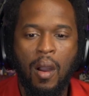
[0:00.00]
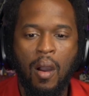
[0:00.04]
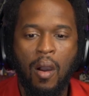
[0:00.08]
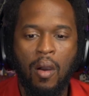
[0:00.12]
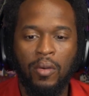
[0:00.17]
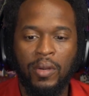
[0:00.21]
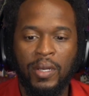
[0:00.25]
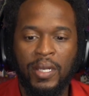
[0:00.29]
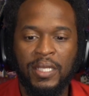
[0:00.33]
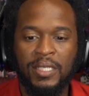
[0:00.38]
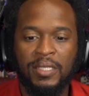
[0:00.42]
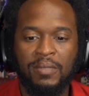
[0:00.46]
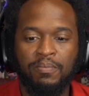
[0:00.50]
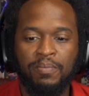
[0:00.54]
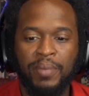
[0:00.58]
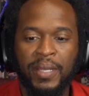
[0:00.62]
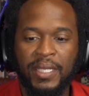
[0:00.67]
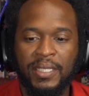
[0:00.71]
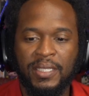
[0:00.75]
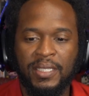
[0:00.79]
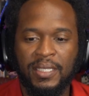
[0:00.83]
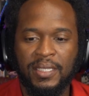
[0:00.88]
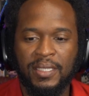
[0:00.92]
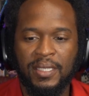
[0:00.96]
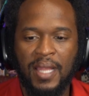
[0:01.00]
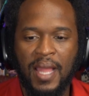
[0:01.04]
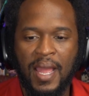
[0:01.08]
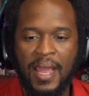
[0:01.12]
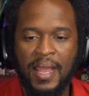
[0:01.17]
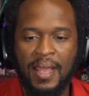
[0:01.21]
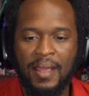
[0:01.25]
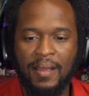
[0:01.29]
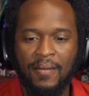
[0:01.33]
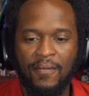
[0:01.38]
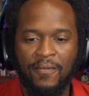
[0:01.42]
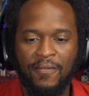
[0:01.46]
Oh, this bitch is
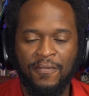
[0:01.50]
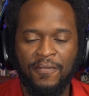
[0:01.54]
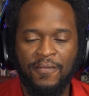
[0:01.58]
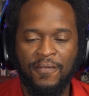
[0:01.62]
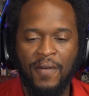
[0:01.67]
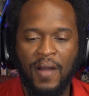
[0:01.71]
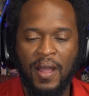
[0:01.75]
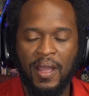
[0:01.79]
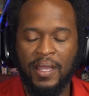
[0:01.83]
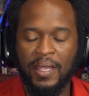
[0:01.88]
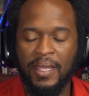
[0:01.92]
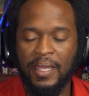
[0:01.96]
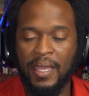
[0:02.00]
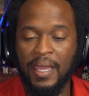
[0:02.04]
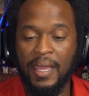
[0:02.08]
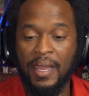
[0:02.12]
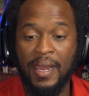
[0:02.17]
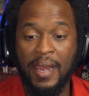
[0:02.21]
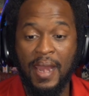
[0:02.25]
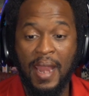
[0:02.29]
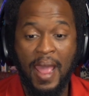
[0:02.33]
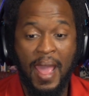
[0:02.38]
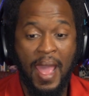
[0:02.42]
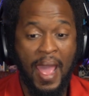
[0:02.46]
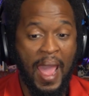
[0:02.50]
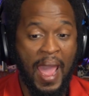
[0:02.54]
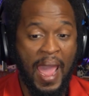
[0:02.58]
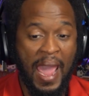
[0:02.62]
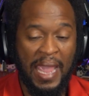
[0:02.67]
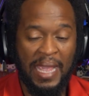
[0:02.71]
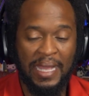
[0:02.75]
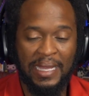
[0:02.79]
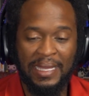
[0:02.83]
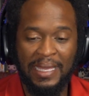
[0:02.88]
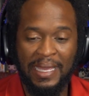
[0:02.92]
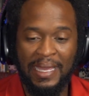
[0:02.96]
like fucking
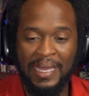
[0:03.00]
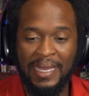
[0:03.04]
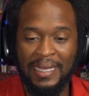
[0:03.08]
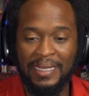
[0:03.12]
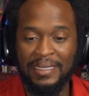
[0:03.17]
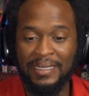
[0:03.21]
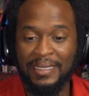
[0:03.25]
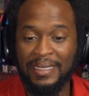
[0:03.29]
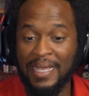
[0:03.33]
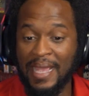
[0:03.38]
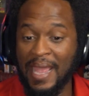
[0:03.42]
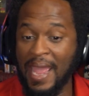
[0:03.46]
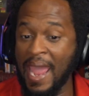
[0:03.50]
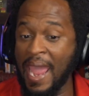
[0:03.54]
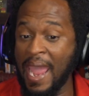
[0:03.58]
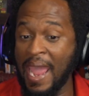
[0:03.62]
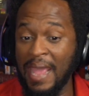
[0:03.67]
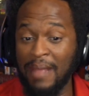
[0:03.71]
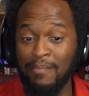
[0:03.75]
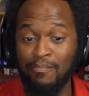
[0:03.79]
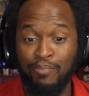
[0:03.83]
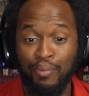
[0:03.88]
aliens and